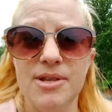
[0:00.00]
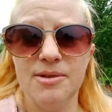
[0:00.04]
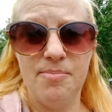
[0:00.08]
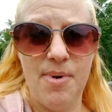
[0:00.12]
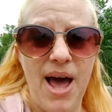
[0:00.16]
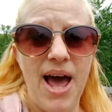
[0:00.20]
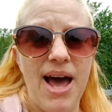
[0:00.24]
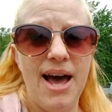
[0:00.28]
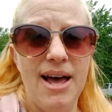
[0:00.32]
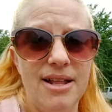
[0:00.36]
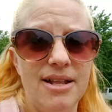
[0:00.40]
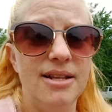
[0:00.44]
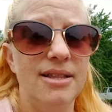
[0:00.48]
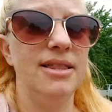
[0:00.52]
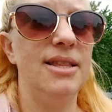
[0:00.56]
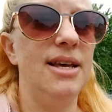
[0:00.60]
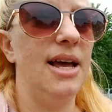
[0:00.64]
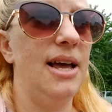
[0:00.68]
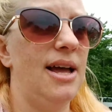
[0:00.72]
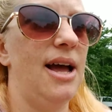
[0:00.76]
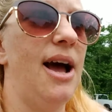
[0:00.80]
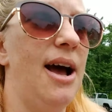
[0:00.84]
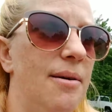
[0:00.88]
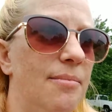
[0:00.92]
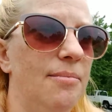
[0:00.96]
I mean, it was
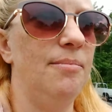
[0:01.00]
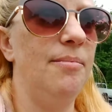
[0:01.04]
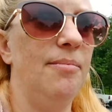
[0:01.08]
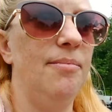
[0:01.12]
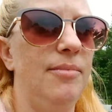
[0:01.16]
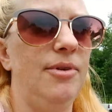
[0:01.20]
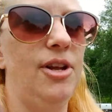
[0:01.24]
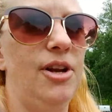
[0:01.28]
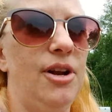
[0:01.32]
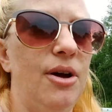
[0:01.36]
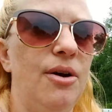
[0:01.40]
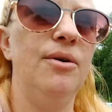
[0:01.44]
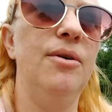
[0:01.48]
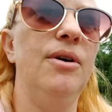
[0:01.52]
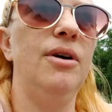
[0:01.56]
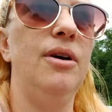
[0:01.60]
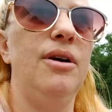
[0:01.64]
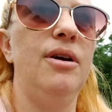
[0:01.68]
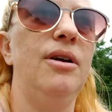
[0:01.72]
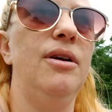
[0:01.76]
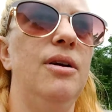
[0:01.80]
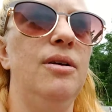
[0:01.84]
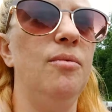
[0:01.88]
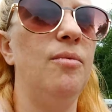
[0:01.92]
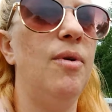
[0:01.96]
bad that I, um, you
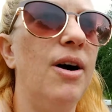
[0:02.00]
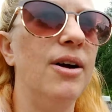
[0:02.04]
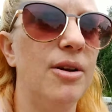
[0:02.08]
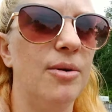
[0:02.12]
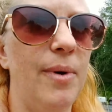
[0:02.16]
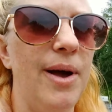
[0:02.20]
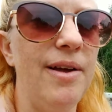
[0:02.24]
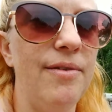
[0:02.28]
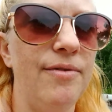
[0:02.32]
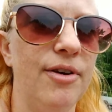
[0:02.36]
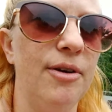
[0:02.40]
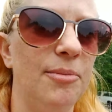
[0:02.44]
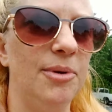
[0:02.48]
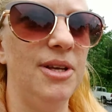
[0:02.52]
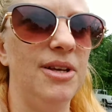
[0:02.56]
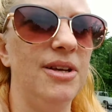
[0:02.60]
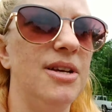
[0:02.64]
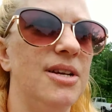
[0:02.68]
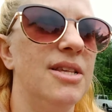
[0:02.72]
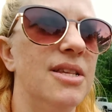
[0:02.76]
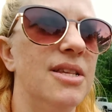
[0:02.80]
know, walked away